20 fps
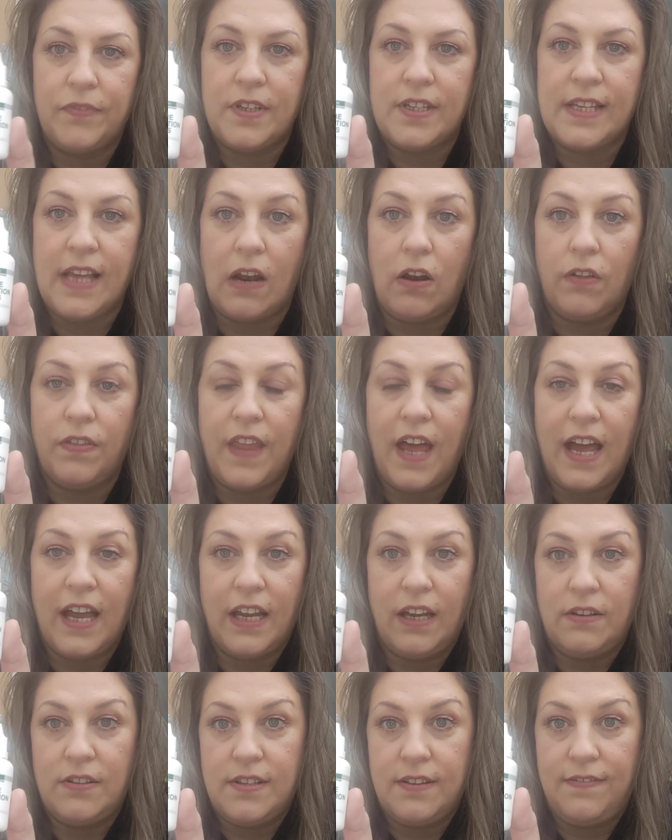salon that I
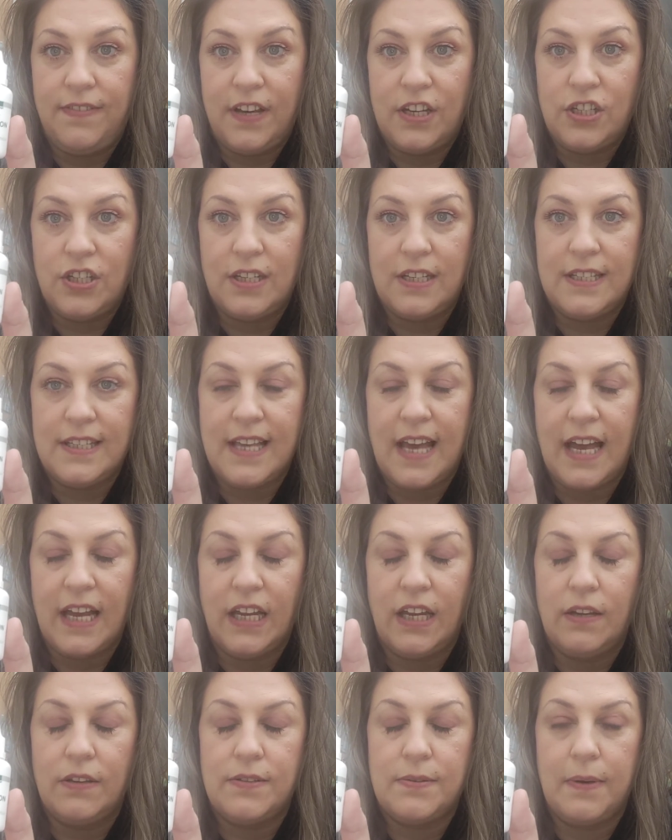use, a facialist that I
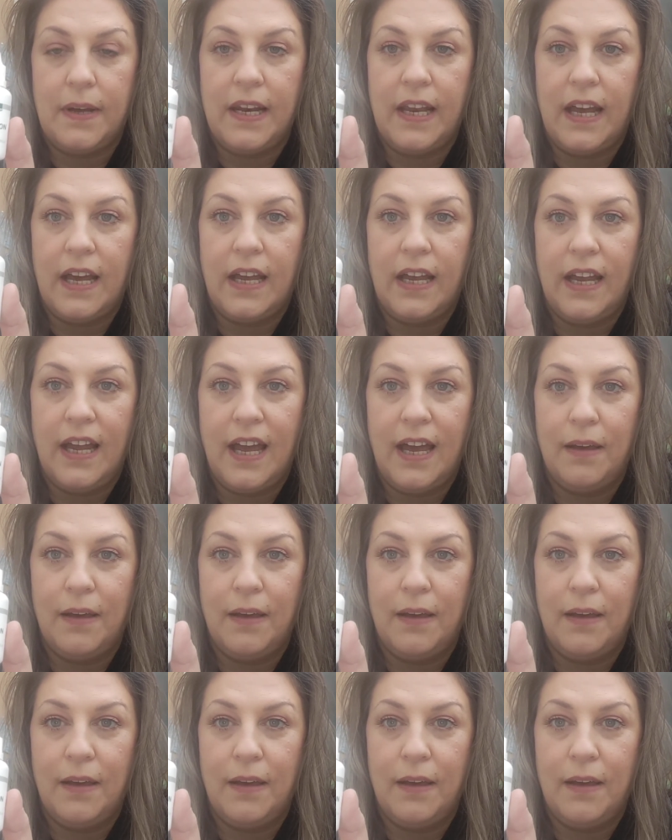use when I